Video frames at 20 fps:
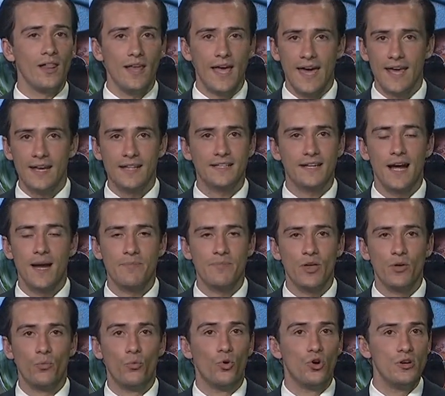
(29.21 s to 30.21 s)
ahead of time they
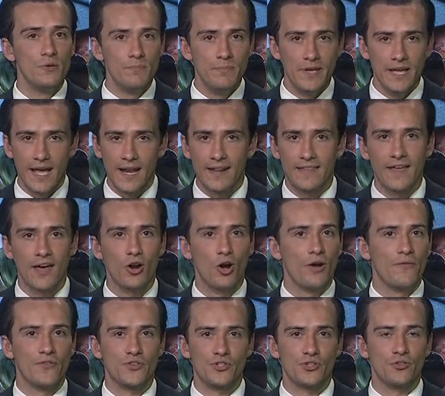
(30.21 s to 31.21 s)
wouldn't be getting that
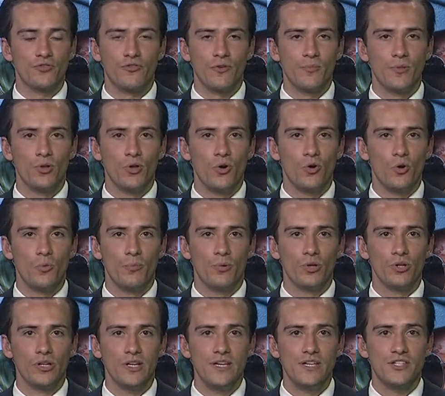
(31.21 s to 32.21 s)
officer from the local
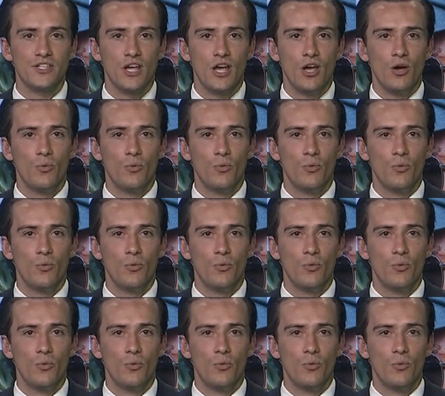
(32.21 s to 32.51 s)
police,